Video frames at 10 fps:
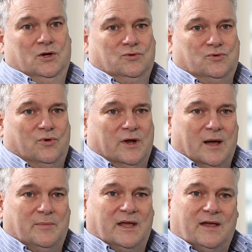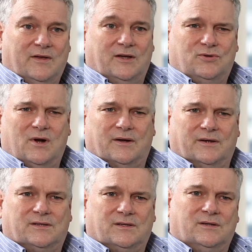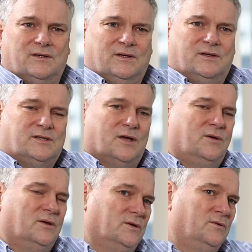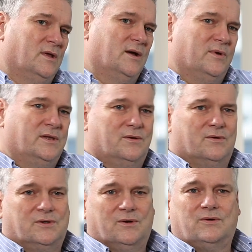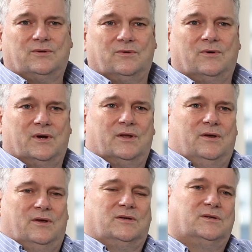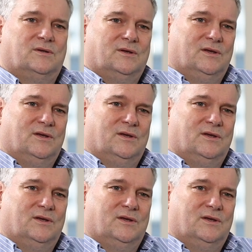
drawing up and giving drugs. So you do that whether you're a doctor or a nurse.